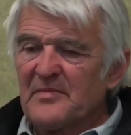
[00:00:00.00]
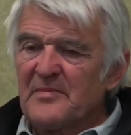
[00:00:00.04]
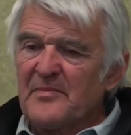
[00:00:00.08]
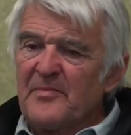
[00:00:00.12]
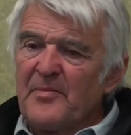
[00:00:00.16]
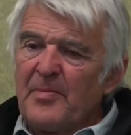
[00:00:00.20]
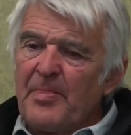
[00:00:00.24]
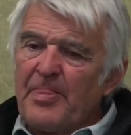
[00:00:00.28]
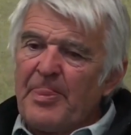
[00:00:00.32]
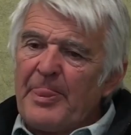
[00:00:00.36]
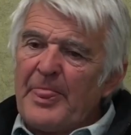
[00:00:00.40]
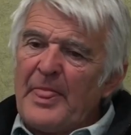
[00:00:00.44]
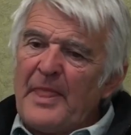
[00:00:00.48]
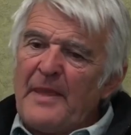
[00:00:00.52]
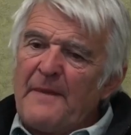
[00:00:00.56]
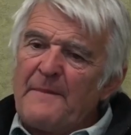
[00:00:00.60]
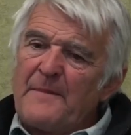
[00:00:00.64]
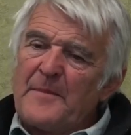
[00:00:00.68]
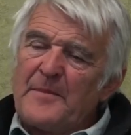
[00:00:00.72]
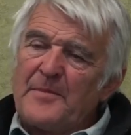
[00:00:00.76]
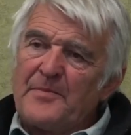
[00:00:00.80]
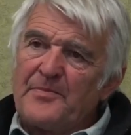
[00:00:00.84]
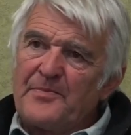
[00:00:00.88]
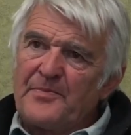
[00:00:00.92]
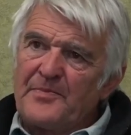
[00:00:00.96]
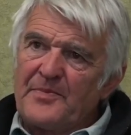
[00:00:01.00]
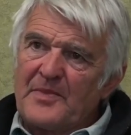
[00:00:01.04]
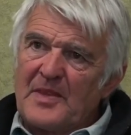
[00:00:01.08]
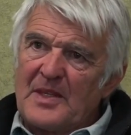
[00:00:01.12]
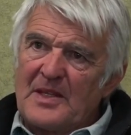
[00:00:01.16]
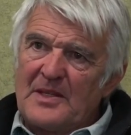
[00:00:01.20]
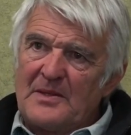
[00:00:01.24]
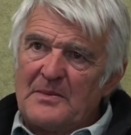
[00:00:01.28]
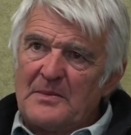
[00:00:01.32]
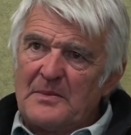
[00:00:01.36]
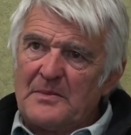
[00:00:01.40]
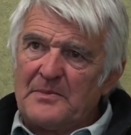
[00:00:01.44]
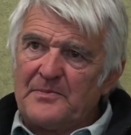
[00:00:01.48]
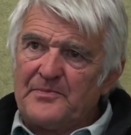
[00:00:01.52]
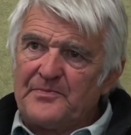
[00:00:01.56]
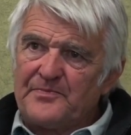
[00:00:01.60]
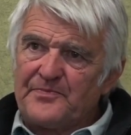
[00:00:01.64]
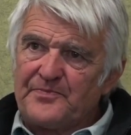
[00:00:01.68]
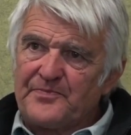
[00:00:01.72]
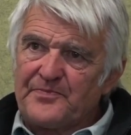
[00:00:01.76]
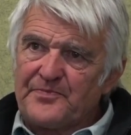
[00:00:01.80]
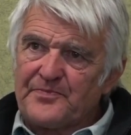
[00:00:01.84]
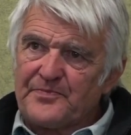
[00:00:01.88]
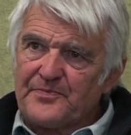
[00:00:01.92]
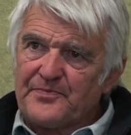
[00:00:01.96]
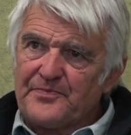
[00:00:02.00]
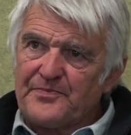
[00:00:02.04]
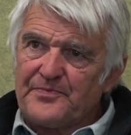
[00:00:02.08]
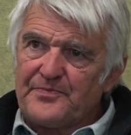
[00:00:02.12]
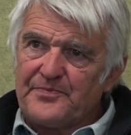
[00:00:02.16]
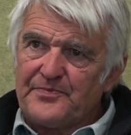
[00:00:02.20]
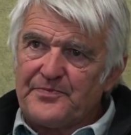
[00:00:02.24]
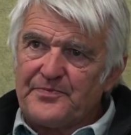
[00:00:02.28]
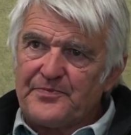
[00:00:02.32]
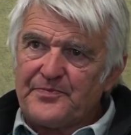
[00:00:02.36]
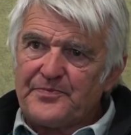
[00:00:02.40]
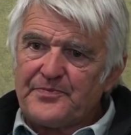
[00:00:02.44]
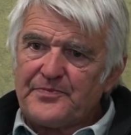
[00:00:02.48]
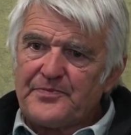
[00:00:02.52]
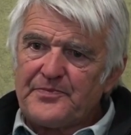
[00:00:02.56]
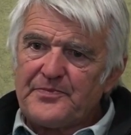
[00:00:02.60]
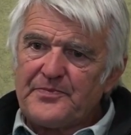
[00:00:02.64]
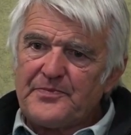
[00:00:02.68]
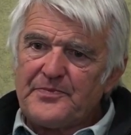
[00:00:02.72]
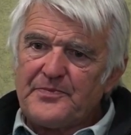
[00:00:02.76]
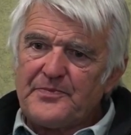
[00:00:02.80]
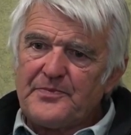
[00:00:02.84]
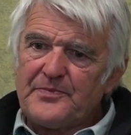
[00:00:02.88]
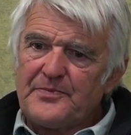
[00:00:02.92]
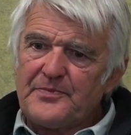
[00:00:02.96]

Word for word: for you provided sort of quite a bit of